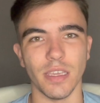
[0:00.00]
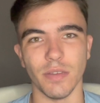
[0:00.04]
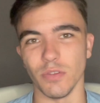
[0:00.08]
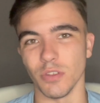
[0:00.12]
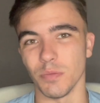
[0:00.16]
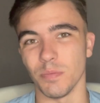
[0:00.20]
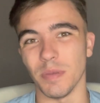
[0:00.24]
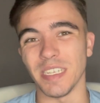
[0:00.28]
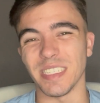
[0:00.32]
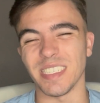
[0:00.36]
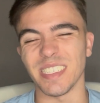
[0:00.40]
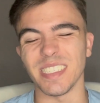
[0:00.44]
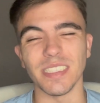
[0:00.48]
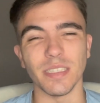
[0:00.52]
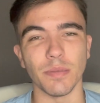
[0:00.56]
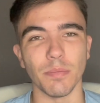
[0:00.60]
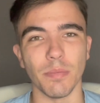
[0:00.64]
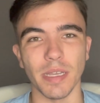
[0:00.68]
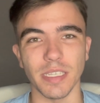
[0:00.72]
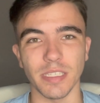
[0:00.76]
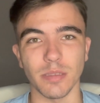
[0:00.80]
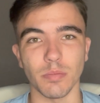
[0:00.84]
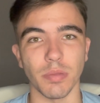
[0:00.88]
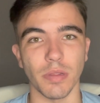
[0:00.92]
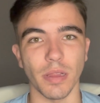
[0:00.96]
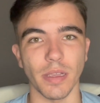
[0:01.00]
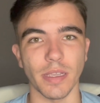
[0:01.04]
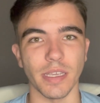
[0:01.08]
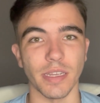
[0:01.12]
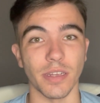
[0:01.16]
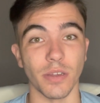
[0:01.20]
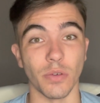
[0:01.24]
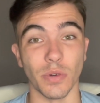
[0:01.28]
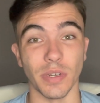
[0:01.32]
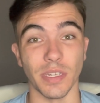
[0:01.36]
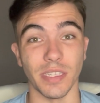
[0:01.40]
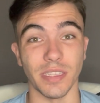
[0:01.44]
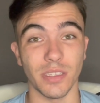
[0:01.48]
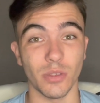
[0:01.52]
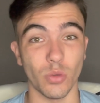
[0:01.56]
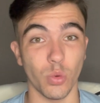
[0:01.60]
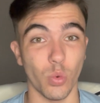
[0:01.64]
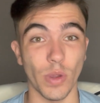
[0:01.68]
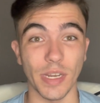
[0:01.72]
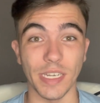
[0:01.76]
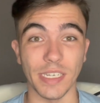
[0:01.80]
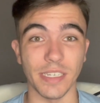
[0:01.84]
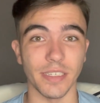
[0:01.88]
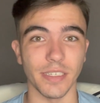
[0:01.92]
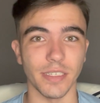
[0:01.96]
was basically the best player at only
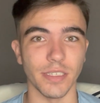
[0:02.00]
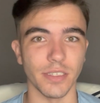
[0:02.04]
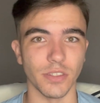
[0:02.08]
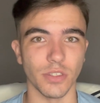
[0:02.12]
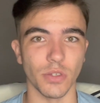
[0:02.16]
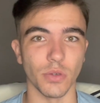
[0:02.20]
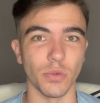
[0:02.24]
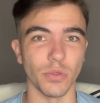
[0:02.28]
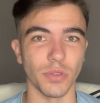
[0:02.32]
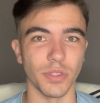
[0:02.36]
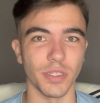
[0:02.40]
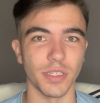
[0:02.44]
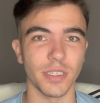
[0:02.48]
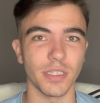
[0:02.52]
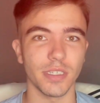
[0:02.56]
20 years old.